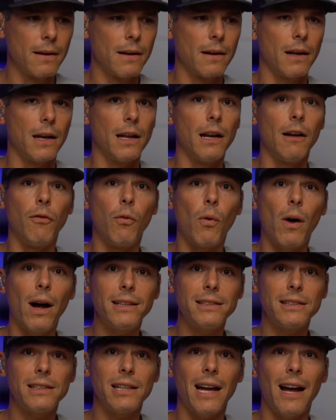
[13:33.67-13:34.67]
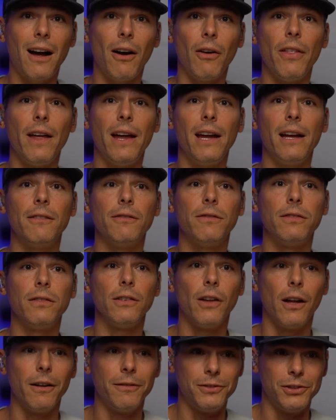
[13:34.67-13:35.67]
and I've watched how they have
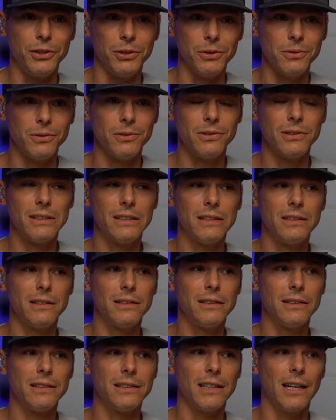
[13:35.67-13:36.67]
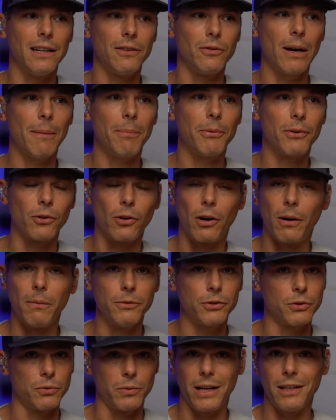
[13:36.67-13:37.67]
loved you and wrapped their arms
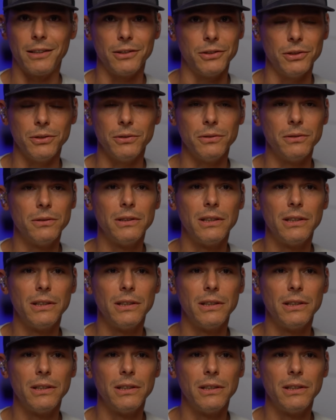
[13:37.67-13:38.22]
around you